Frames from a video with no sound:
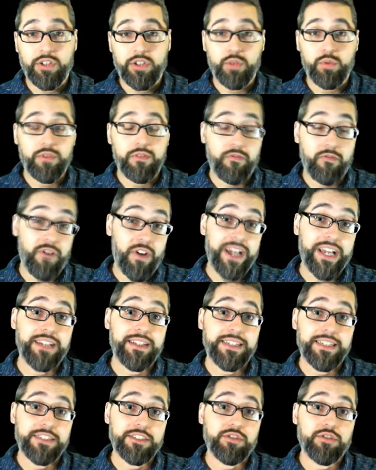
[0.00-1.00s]
You would
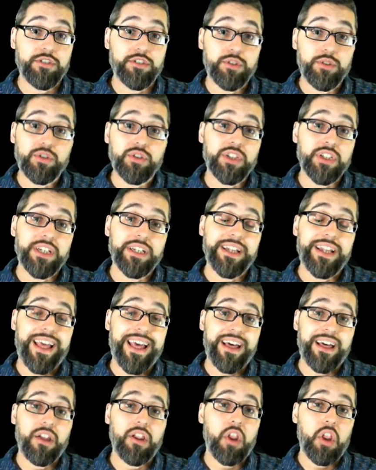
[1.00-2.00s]
finally introduce an
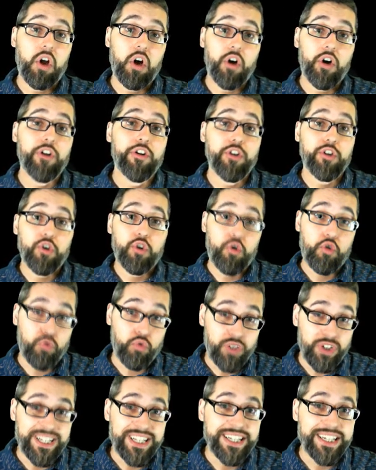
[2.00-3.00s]
LR
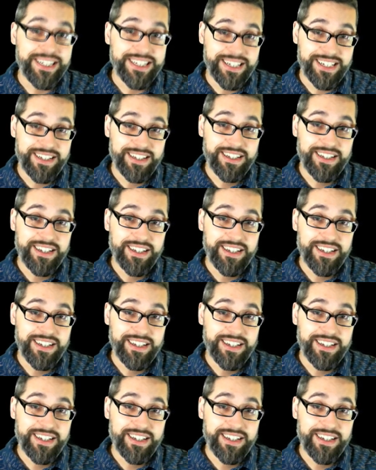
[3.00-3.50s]
Krillin